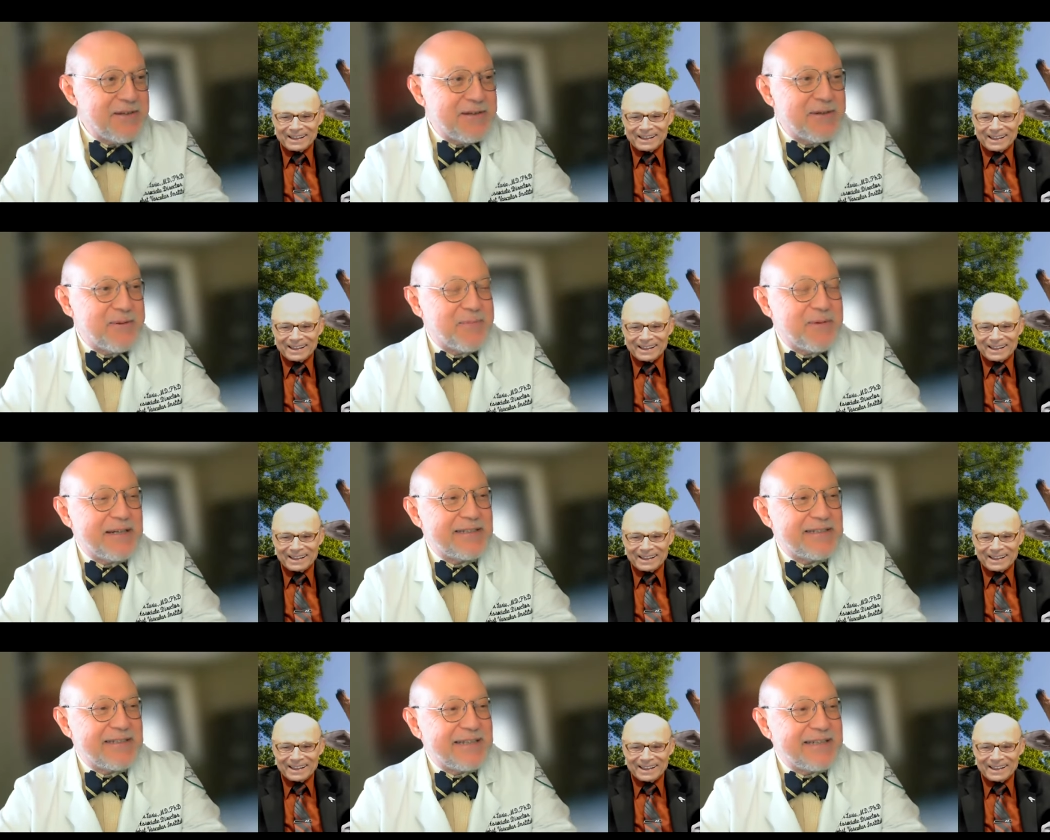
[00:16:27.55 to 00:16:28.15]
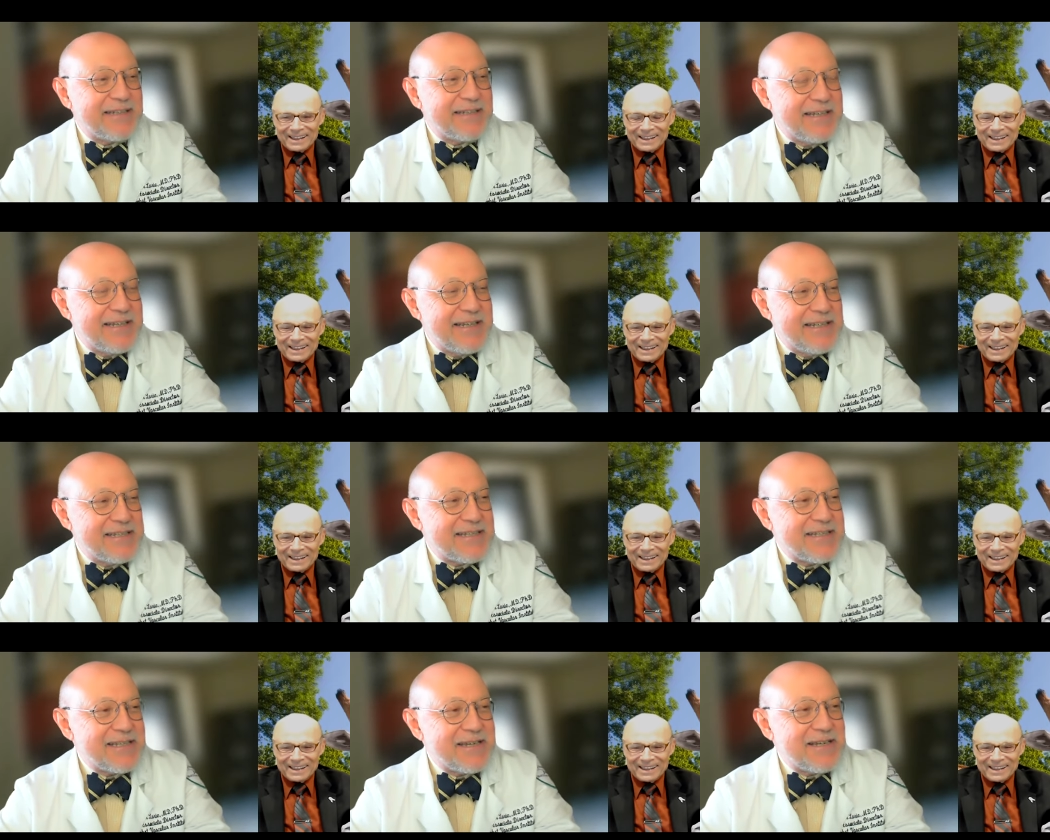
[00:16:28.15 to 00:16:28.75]
Speaker 1: but it's
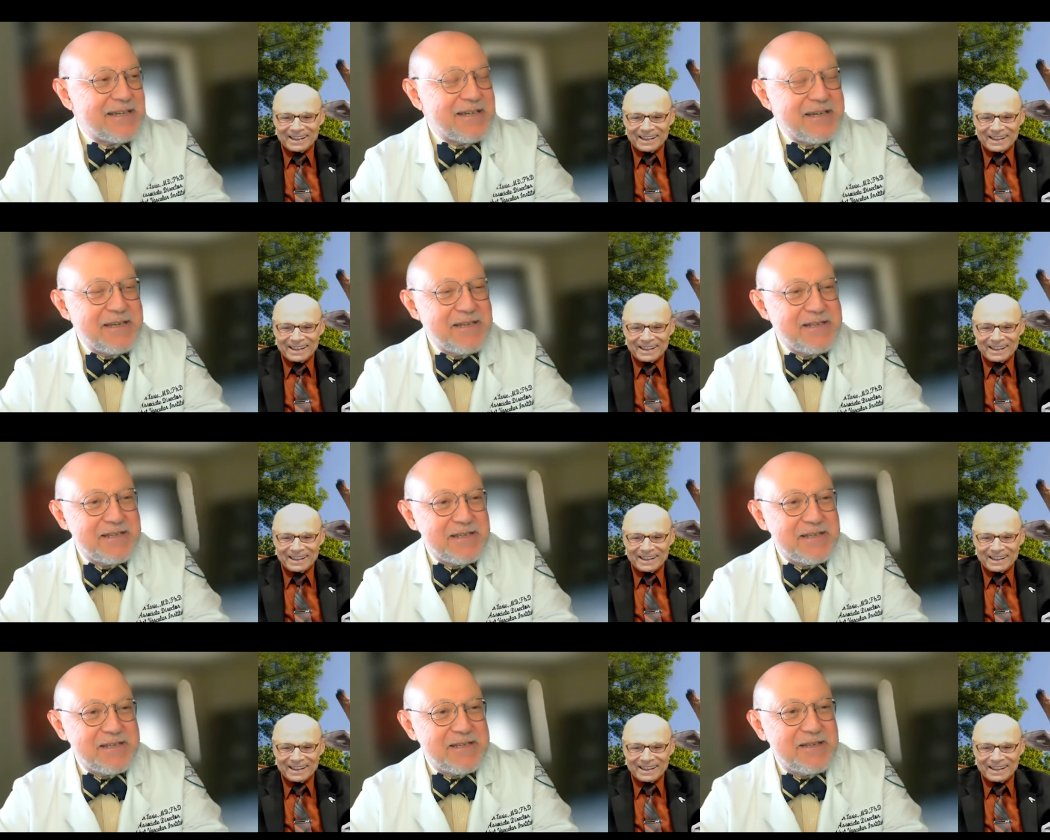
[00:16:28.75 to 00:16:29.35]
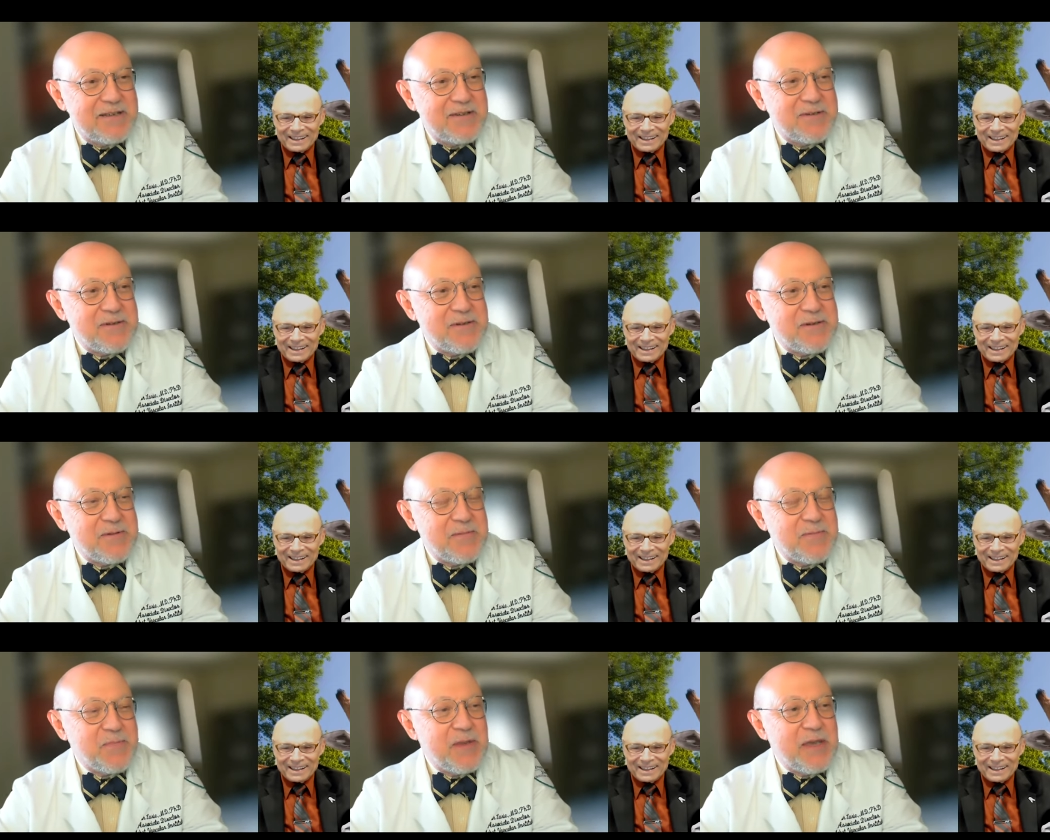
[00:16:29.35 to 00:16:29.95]
a
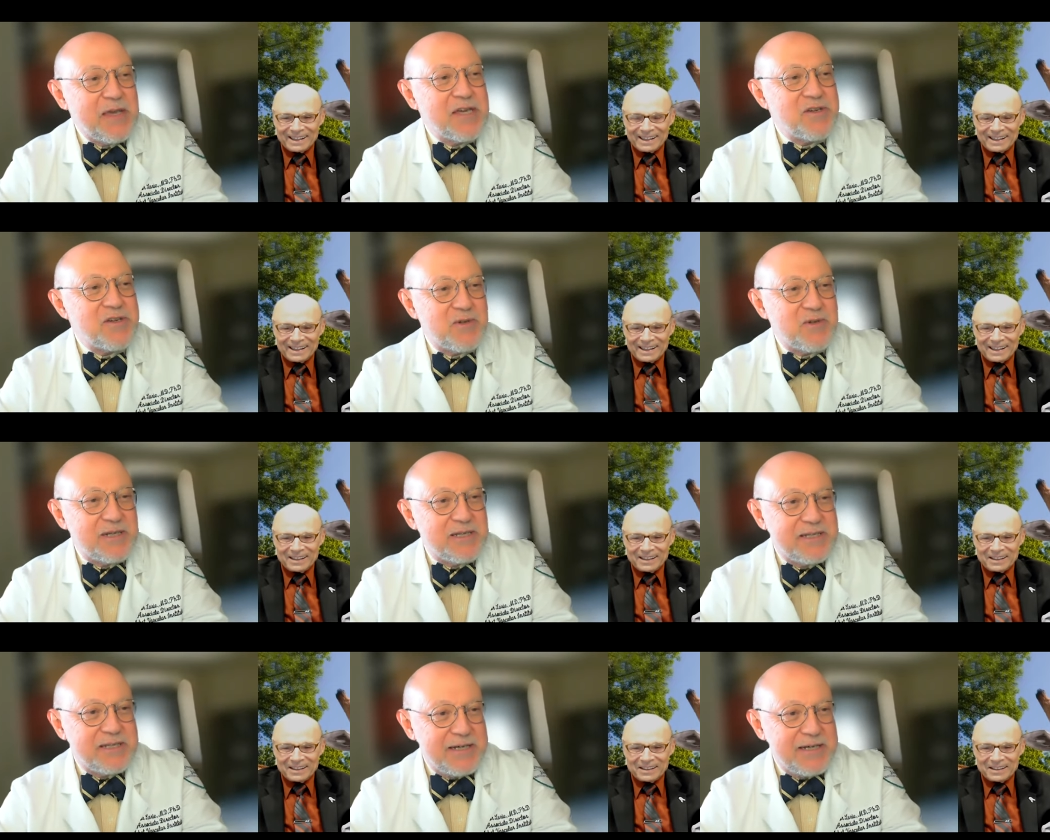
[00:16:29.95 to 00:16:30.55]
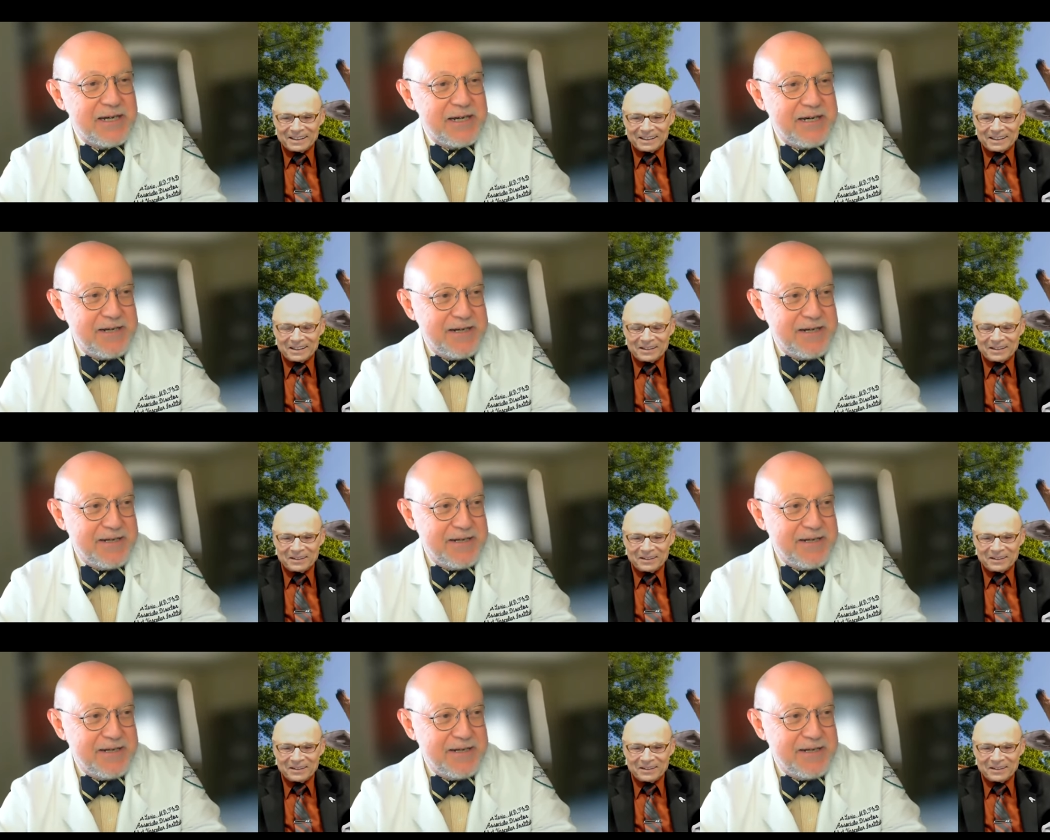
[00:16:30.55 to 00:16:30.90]
interesting